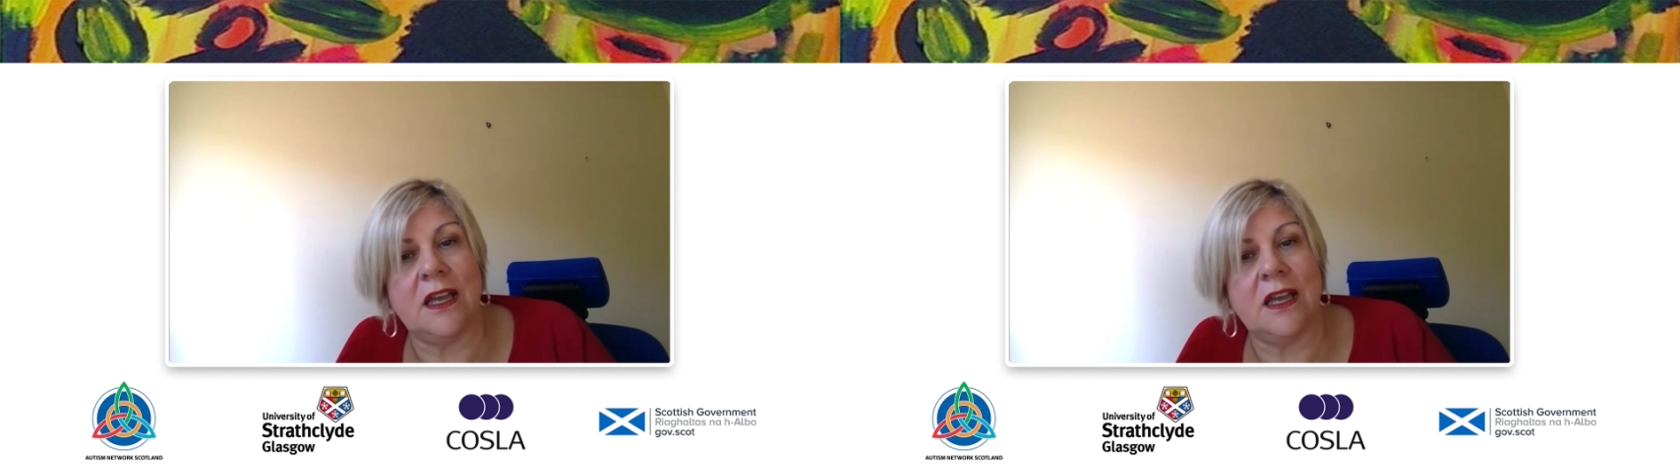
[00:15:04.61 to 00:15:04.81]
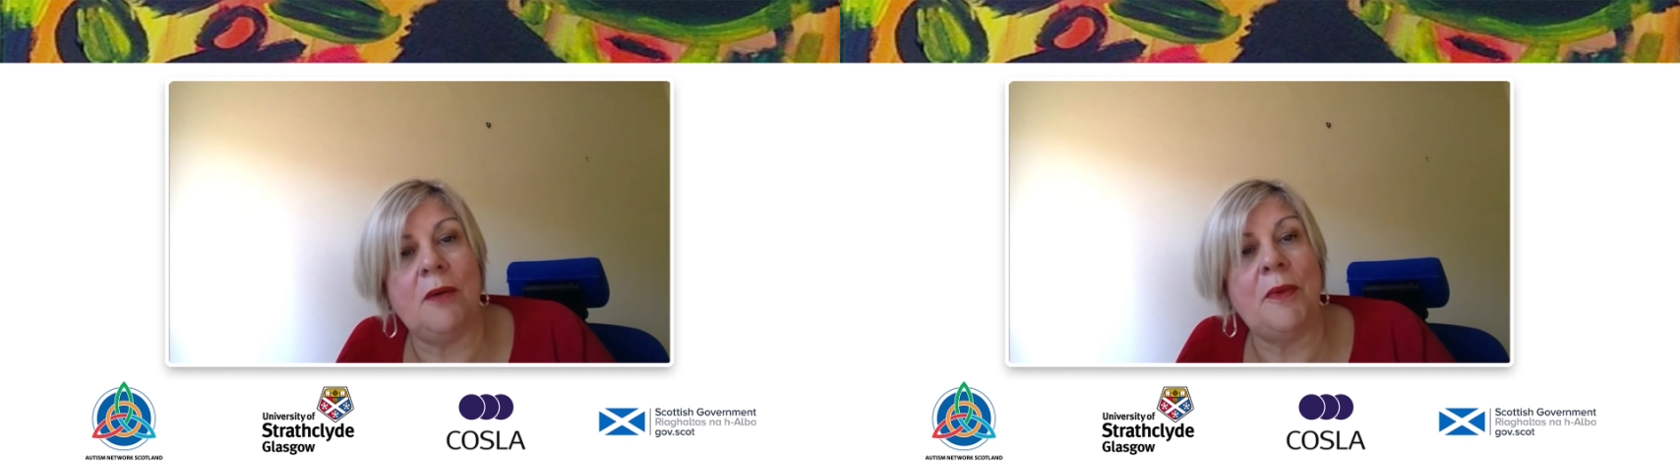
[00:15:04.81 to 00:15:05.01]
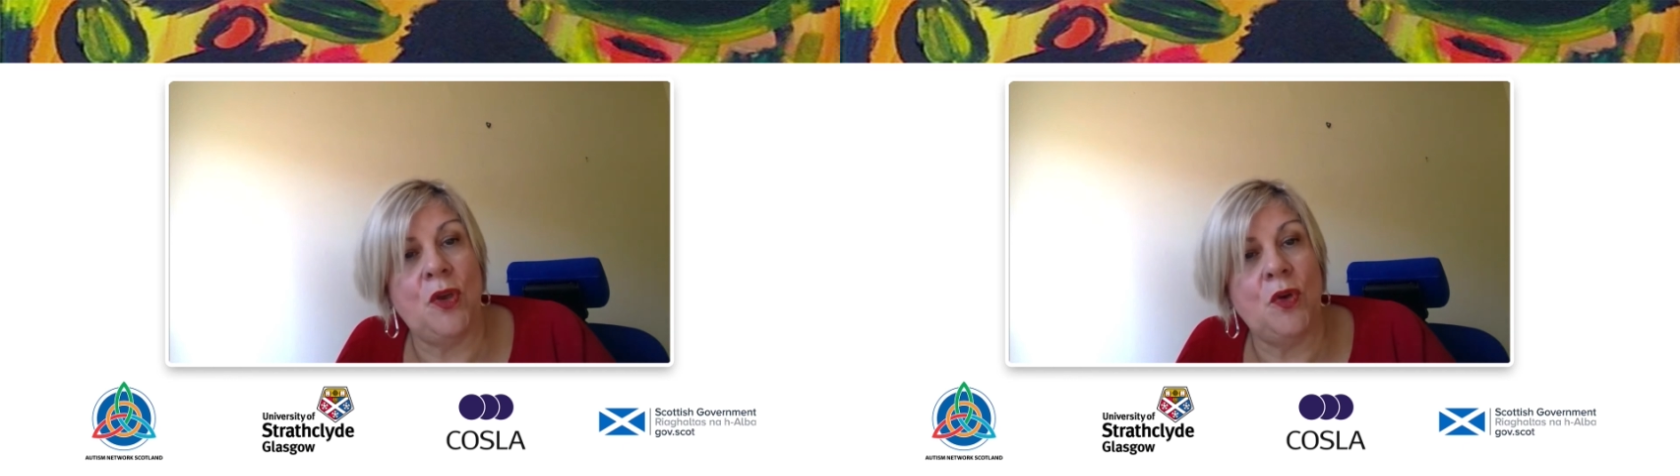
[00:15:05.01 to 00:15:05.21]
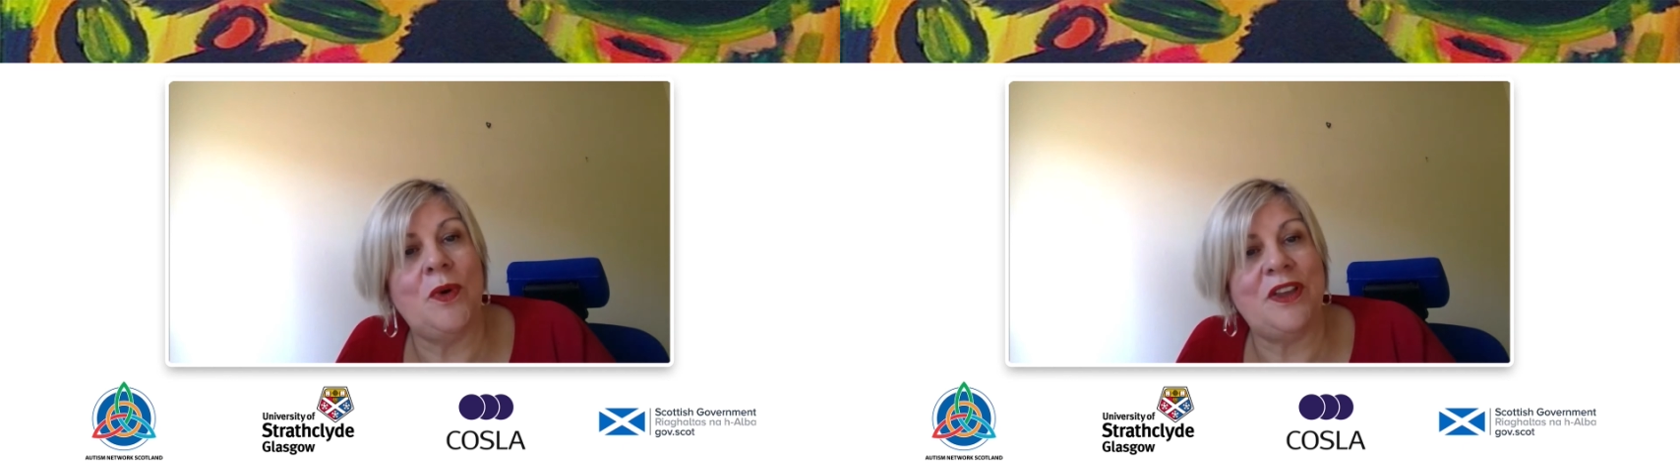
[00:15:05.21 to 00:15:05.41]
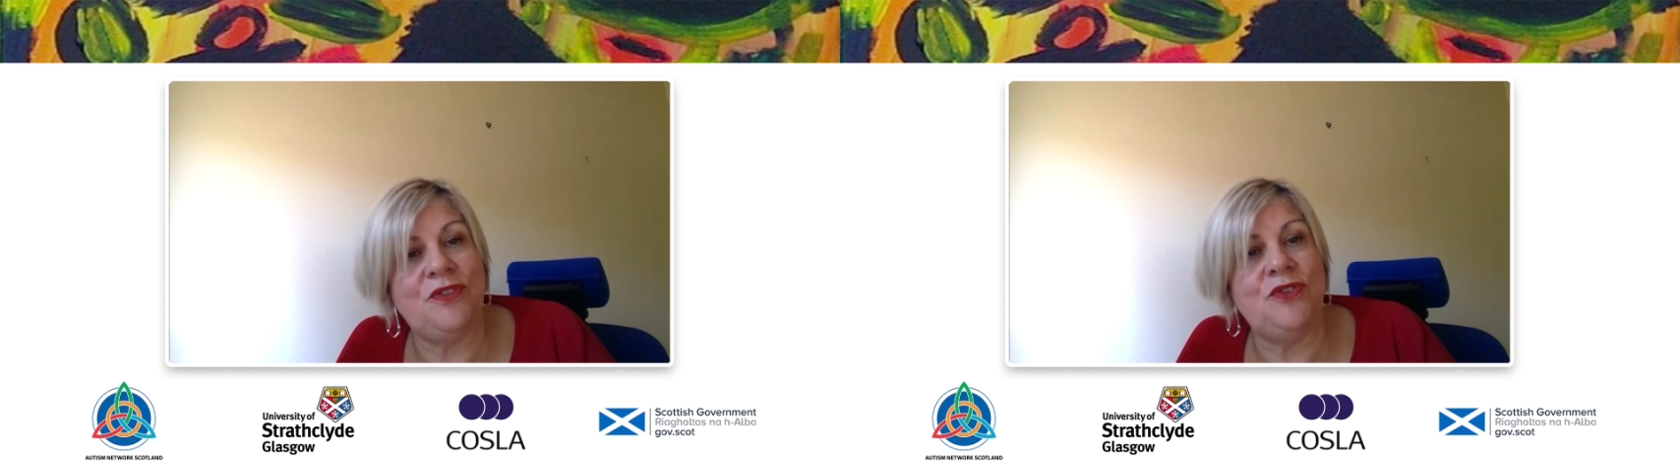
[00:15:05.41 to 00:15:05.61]
come out
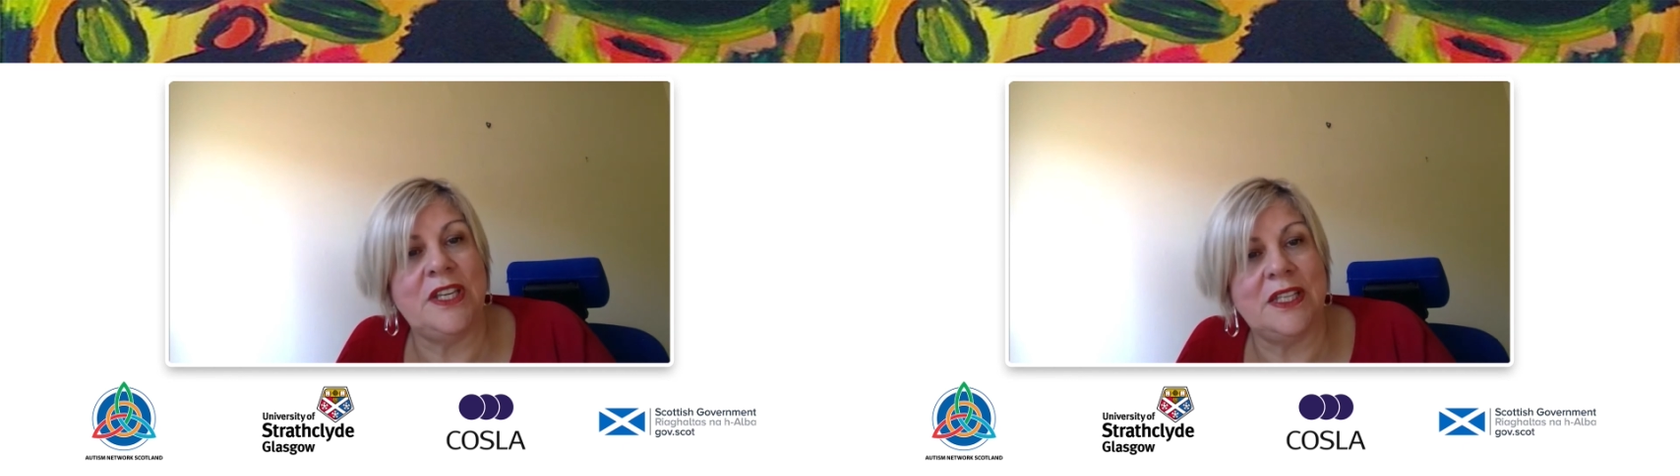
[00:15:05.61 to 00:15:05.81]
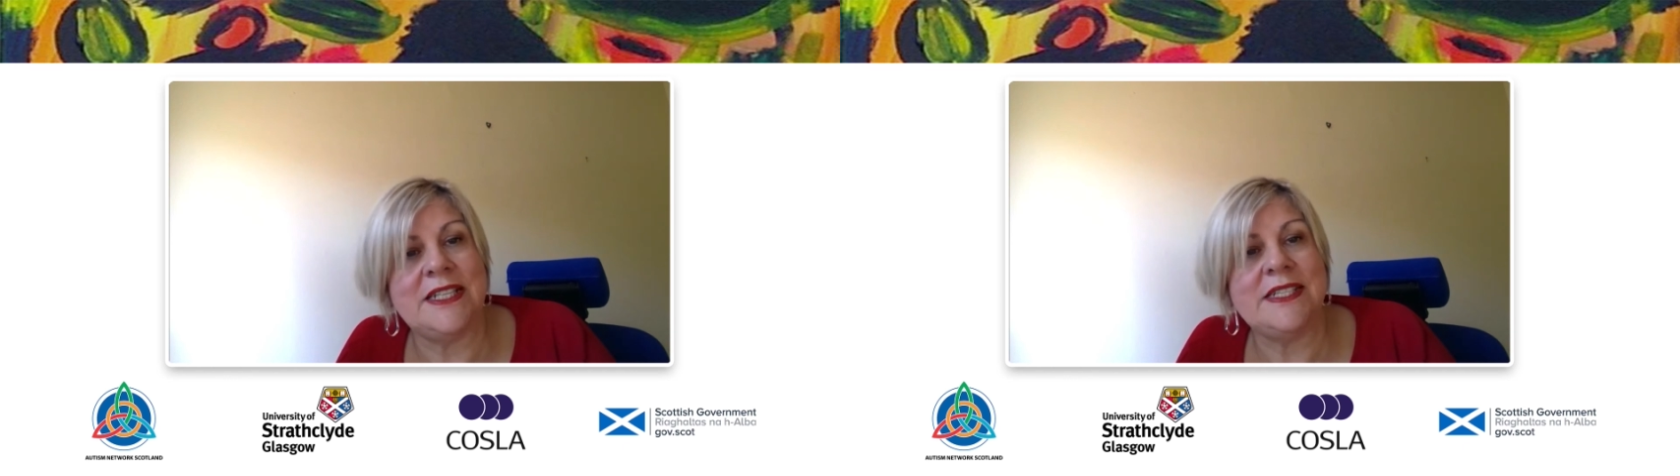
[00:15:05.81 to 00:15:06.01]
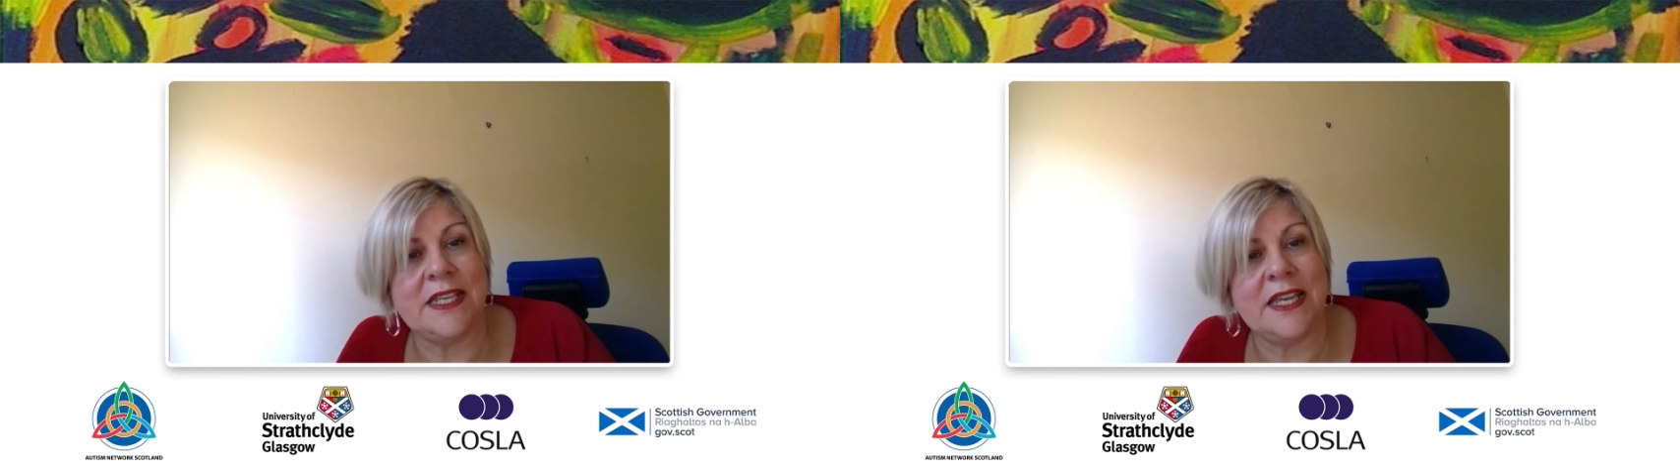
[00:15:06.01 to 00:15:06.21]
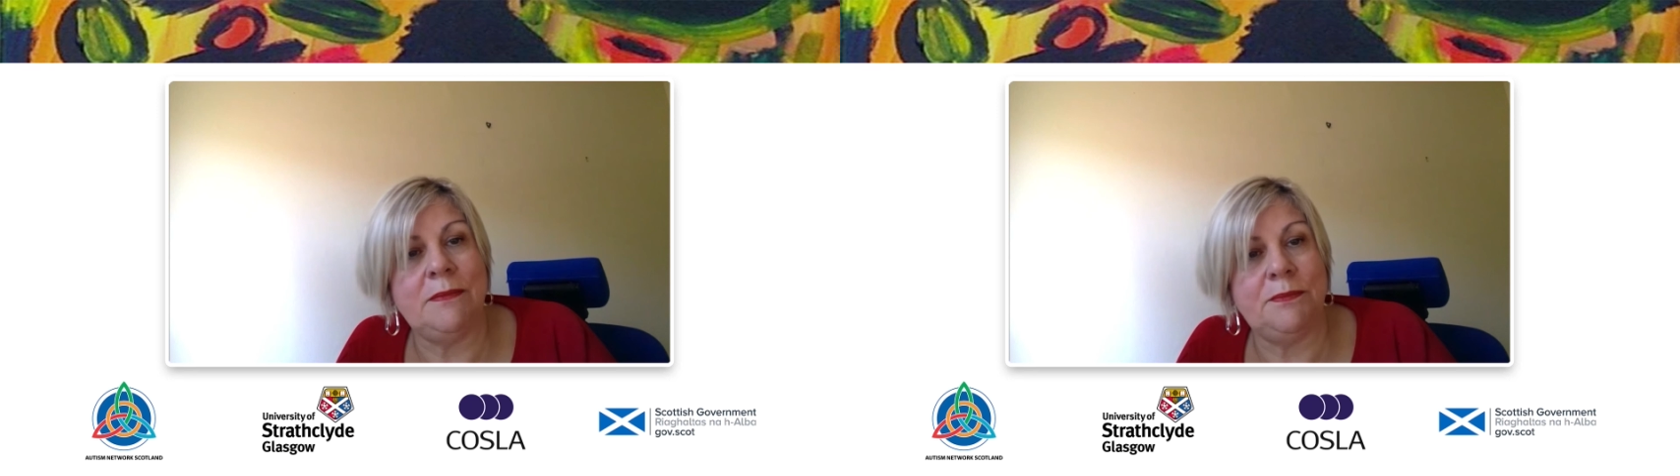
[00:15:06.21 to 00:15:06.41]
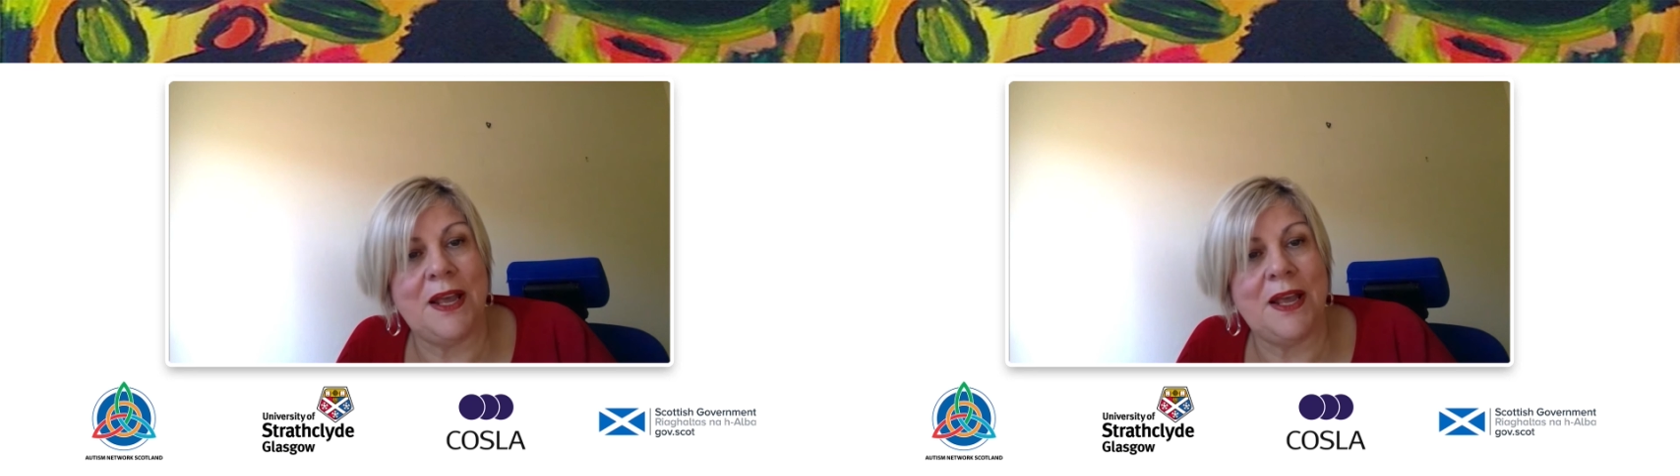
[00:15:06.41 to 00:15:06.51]
with realistic and